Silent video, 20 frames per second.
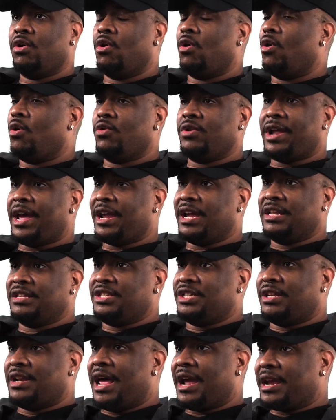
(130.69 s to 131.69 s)
all night
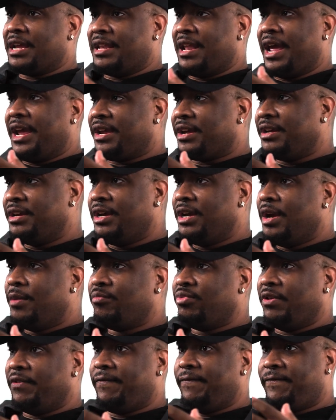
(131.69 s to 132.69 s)
until I could like
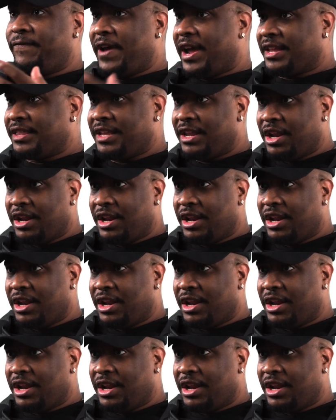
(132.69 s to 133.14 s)
perfect